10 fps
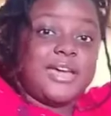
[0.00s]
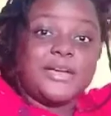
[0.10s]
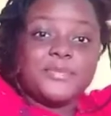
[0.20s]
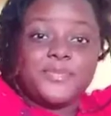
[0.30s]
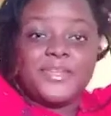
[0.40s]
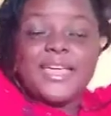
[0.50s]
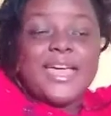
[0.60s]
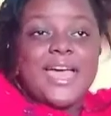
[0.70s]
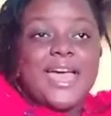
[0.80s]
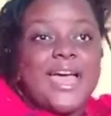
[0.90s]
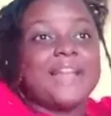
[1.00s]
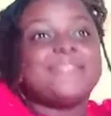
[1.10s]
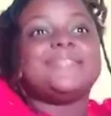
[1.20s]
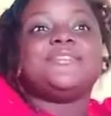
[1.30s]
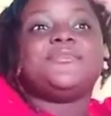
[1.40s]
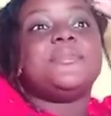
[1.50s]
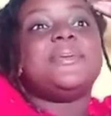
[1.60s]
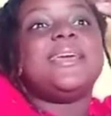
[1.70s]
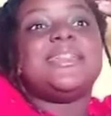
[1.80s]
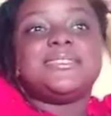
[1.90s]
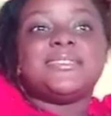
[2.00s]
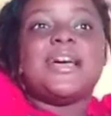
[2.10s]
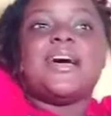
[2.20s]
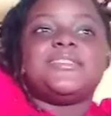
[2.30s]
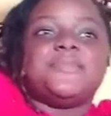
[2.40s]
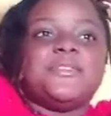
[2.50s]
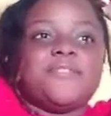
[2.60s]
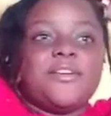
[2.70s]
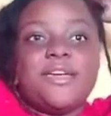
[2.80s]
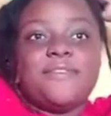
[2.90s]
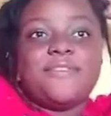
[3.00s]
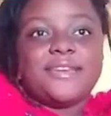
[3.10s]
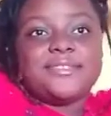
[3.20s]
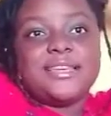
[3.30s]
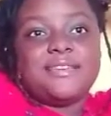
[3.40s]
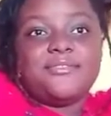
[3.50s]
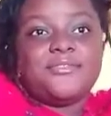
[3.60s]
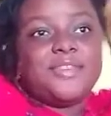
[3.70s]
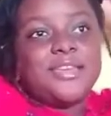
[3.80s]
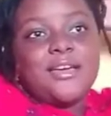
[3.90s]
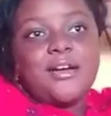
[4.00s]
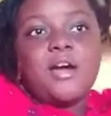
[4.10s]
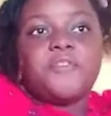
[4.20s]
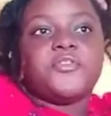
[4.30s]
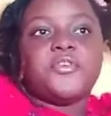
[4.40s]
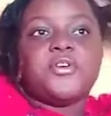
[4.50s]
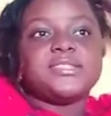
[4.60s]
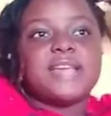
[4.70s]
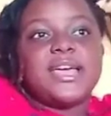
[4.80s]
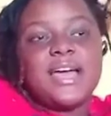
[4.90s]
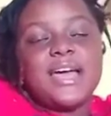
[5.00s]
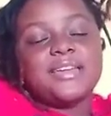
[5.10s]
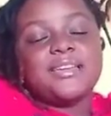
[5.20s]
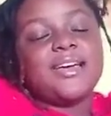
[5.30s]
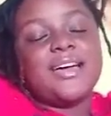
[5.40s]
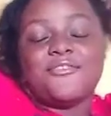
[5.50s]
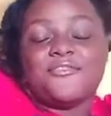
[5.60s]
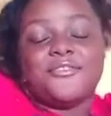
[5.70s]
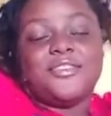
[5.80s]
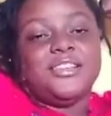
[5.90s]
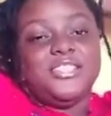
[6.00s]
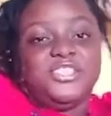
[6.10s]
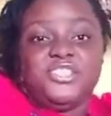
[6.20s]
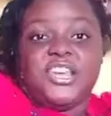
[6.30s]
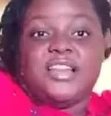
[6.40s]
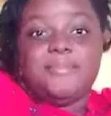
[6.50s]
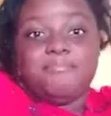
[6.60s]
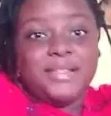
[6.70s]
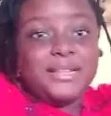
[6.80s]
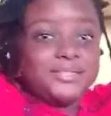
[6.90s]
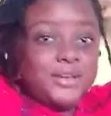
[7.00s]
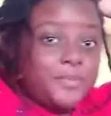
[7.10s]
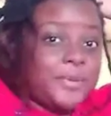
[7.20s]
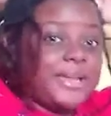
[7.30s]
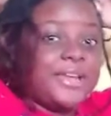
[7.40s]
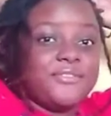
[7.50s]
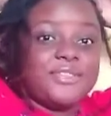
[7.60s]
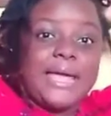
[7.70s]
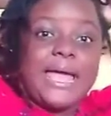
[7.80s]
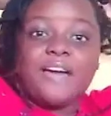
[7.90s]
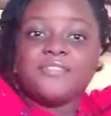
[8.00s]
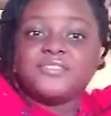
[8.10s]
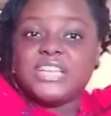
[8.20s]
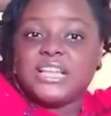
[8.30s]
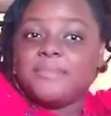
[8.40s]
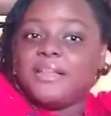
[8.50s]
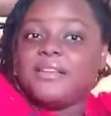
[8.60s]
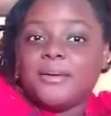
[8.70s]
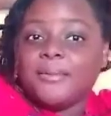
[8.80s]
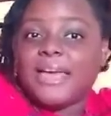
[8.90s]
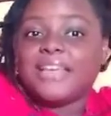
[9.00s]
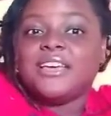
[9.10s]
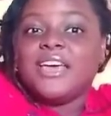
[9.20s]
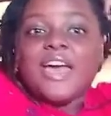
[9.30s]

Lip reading: right? And for me it has been very effective. Of course, I have gel build up, and every time I have gel build up, I